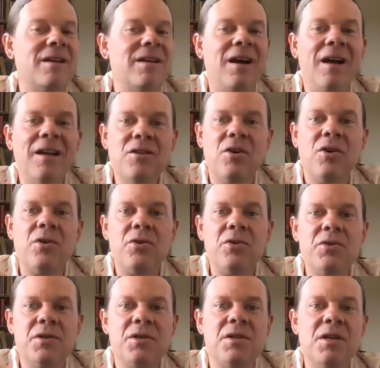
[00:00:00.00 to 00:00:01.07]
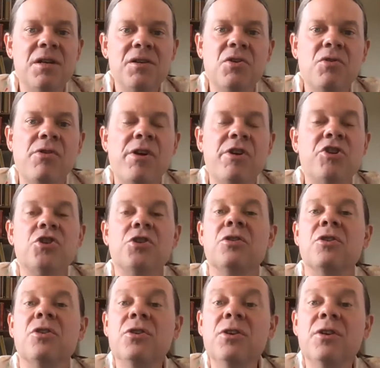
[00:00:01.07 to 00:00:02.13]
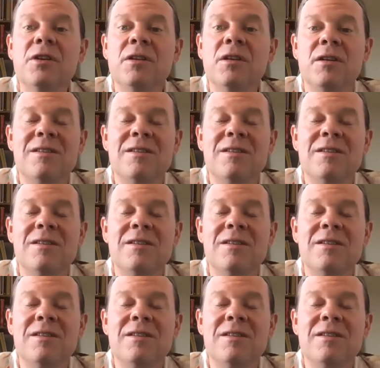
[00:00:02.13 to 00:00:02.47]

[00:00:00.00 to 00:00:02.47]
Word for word: God calls his creation good